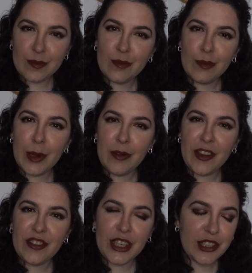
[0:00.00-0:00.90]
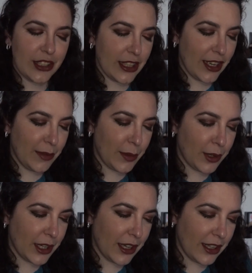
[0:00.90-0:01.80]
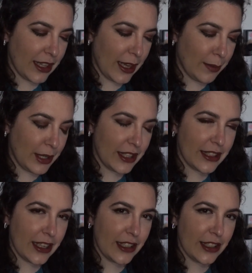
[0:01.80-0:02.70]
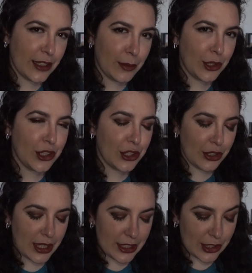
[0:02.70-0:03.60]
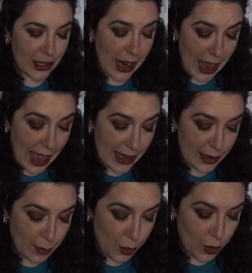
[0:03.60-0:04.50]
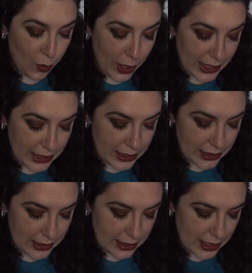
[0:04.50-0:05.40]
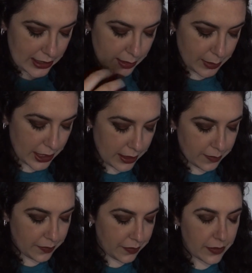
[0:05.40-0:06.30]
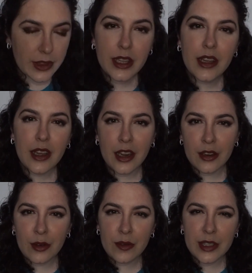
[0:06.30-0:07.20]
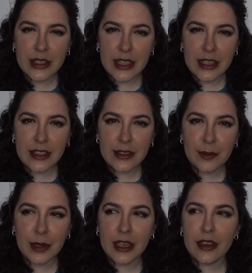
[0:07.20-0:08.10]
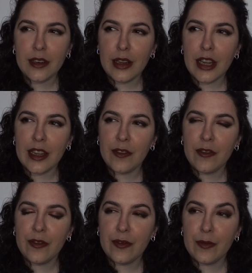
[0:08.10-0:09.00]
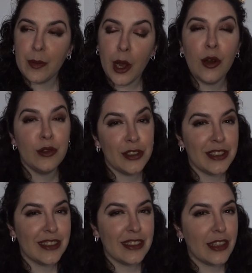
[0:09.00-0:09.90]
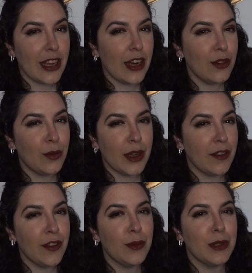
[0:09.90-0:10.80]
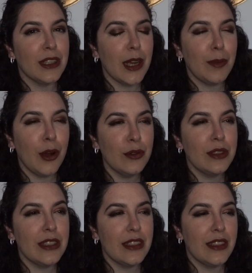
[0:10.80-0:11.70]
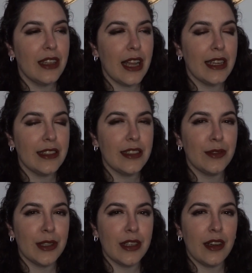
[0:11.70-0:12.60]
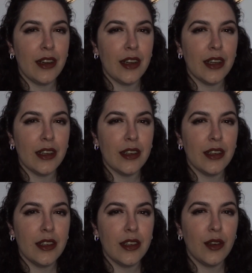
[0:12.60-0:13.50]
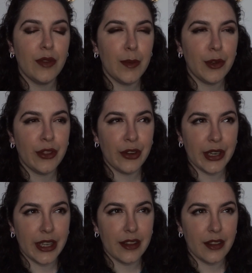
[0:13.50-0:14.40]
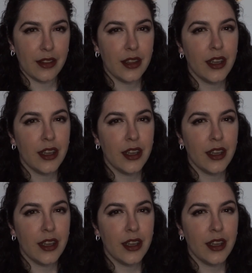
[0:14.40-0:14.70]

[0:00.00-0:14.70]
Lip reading: my foundation that I've been working on, the NP Set Tinted Moisturizer, I added more white since the last update. I don't know if I said this, but I posted, I don't know when I filmed it, I posted the last one on November 30th,